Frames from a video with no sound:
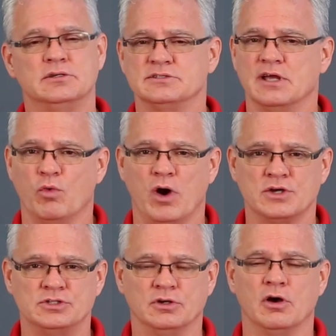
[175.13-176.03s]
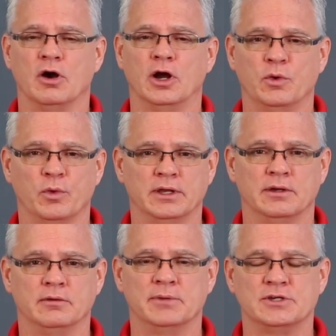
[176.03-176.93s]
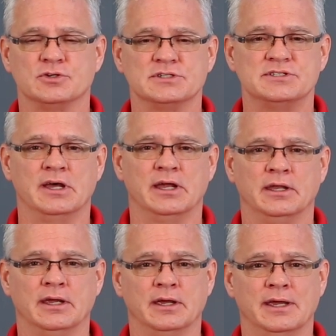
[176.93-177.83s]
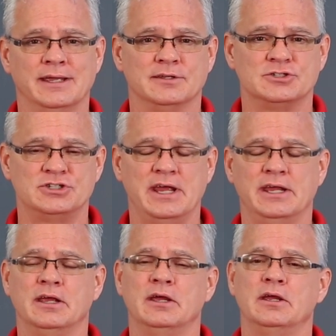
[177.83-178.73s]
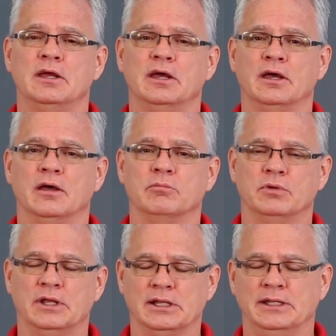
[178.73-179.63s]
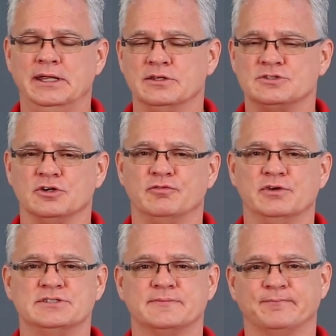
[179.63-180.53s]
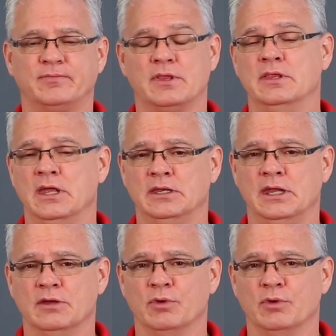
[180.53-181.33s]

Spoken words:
Just like washing your car, you want to make sure it's done in the shade, clean the surface, then get